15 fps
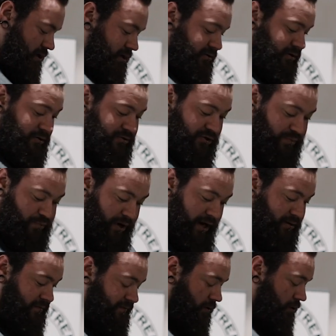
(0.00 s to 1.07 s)
So just break
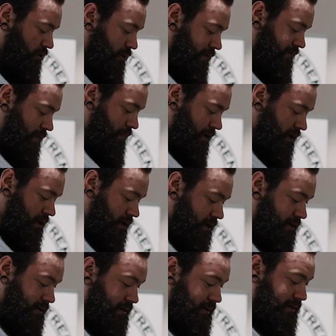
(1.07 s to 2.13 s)
the floor with the
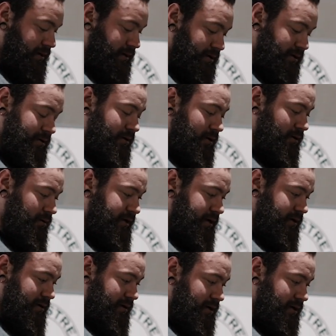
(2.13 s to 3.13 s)
bar, hold it,